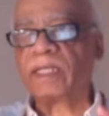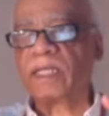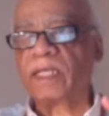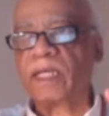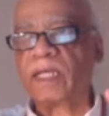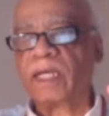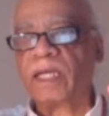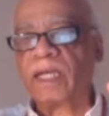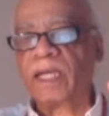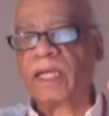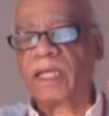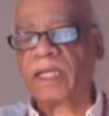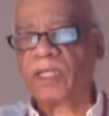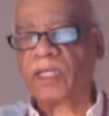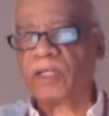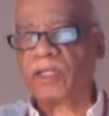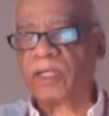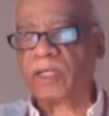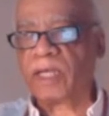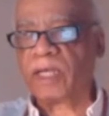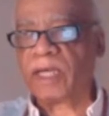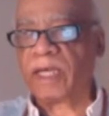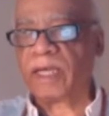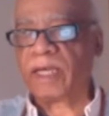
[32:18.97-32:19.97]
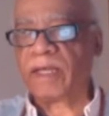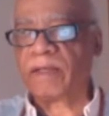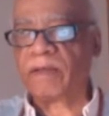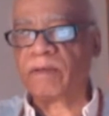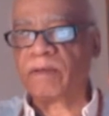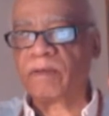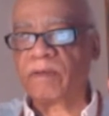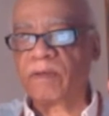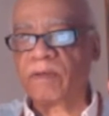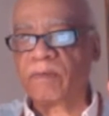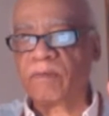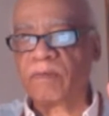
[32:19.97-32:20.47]
it, you
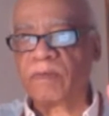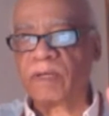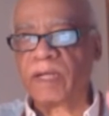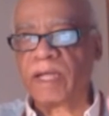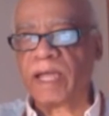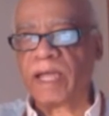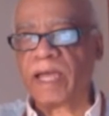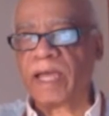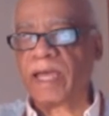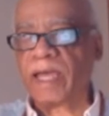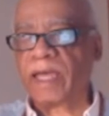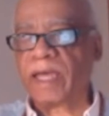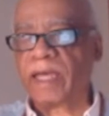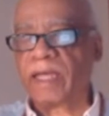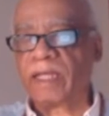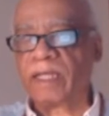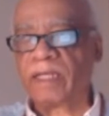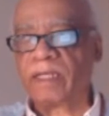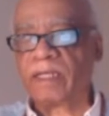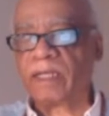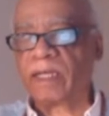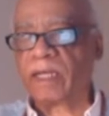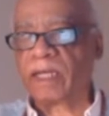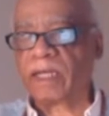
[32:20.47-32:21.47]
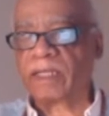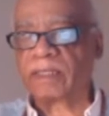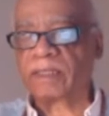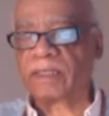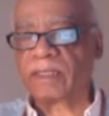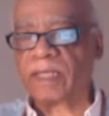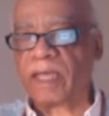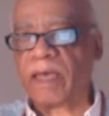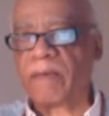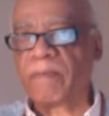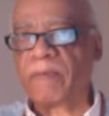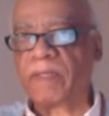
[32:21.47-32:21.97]
can and
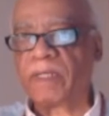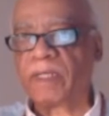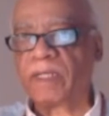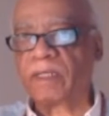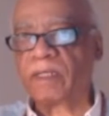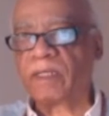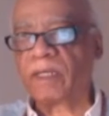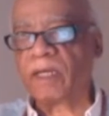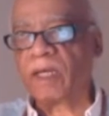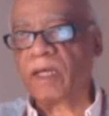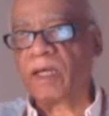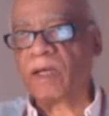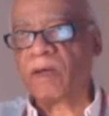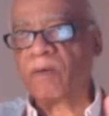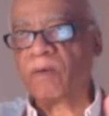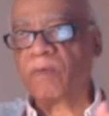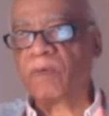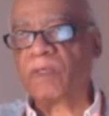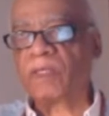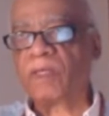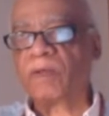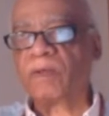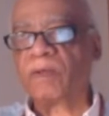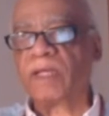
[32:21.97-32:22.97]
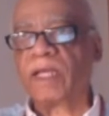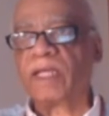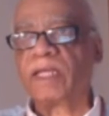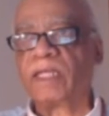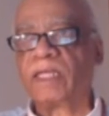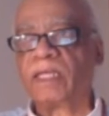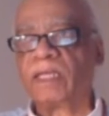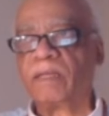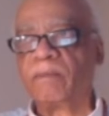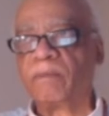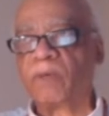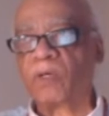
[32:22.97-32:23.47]
examine it without
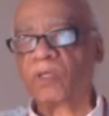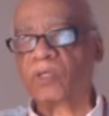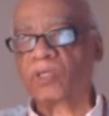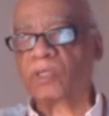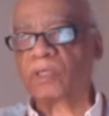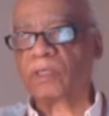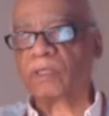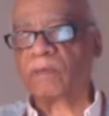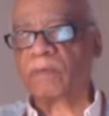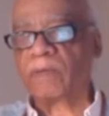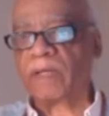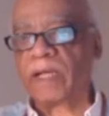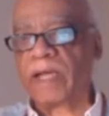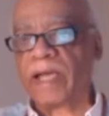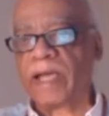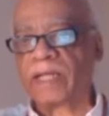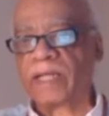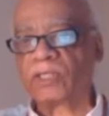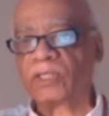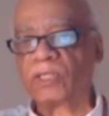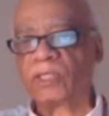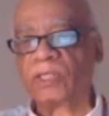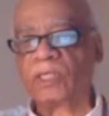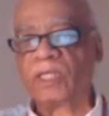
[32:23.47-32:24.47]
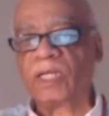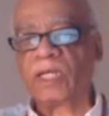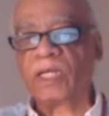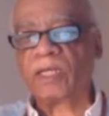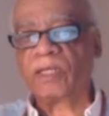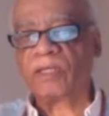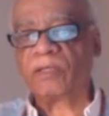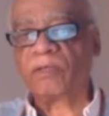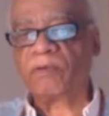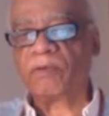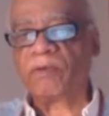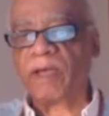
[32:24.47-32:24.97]
any emotional reaction.
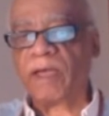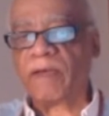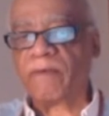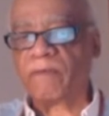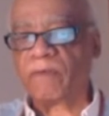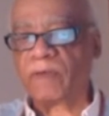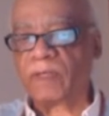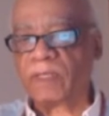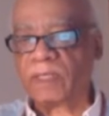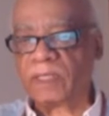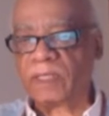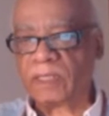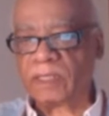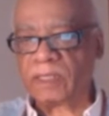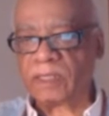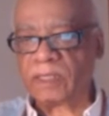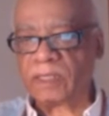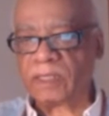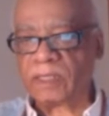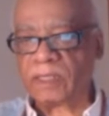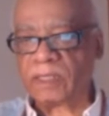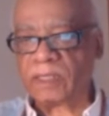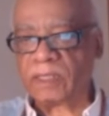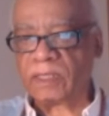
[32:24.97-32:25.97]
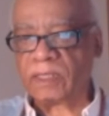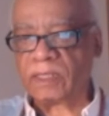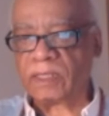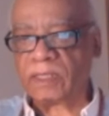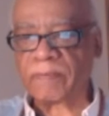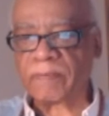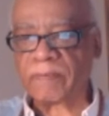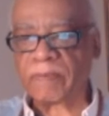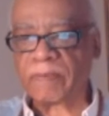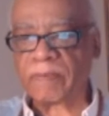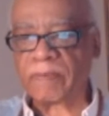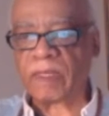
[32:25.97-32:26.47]
You have released it
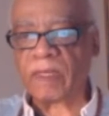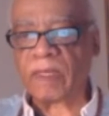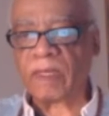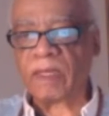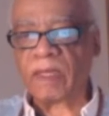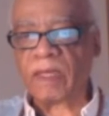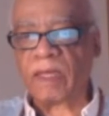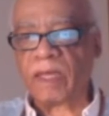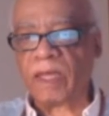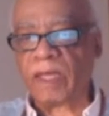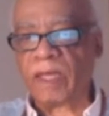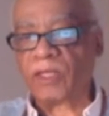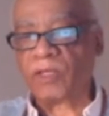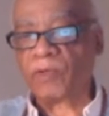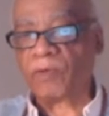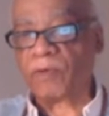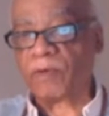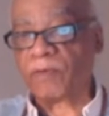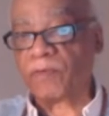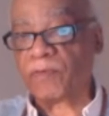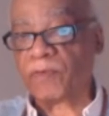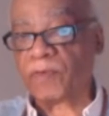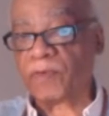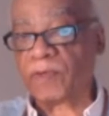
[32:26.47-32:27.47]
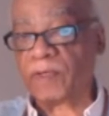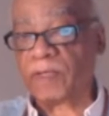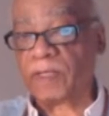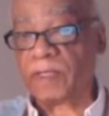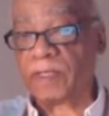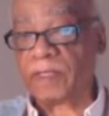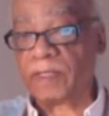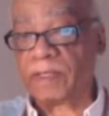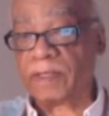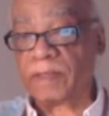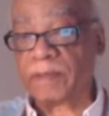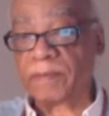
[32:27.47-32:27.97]
and you are
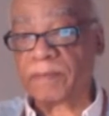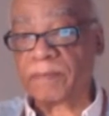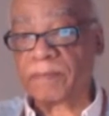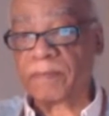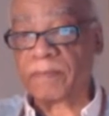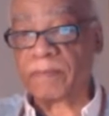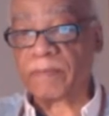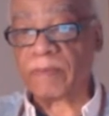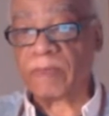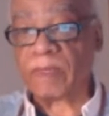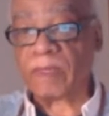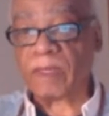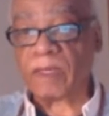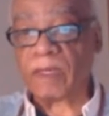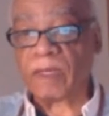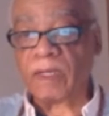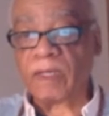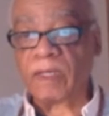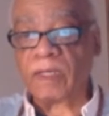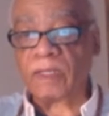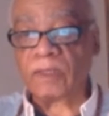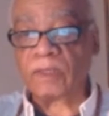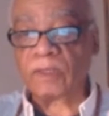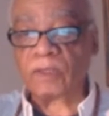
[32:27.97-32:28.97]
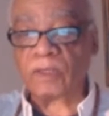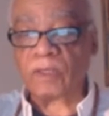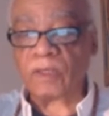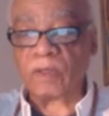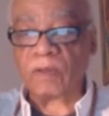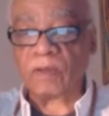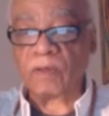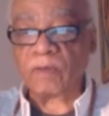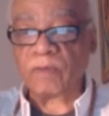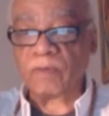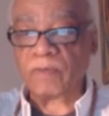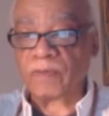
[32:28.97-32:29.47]
freed.
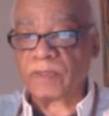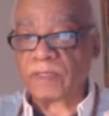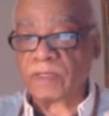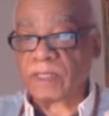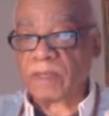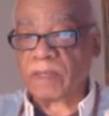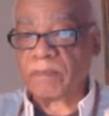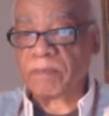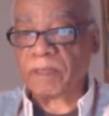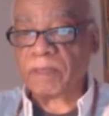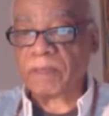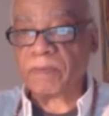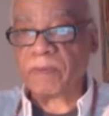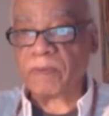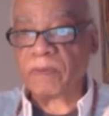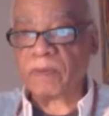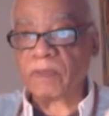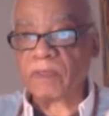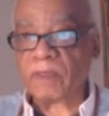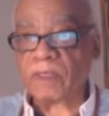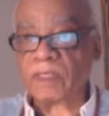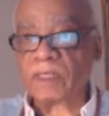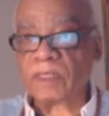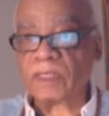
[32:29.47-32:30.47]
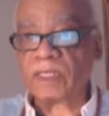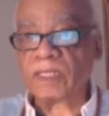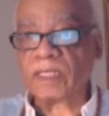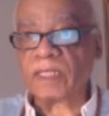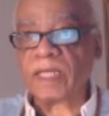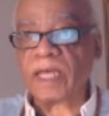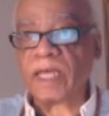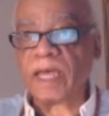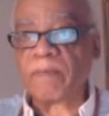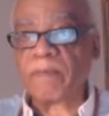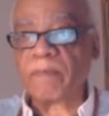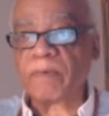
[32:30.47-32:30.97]
So for some people, this
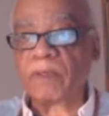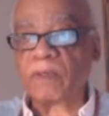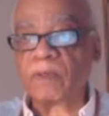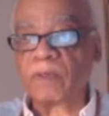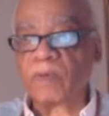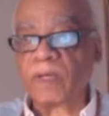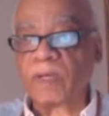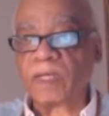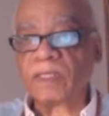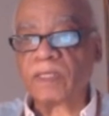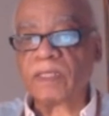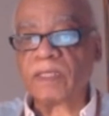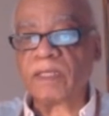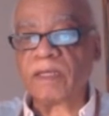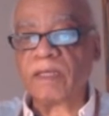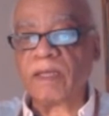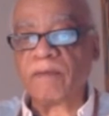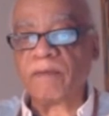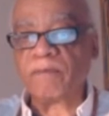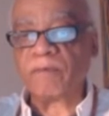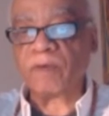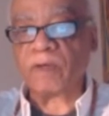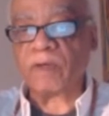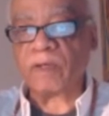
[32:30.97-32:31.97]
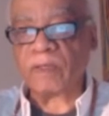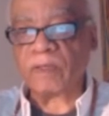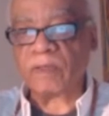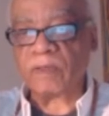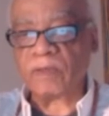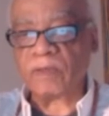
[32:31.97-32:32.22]
can happen quickly, and for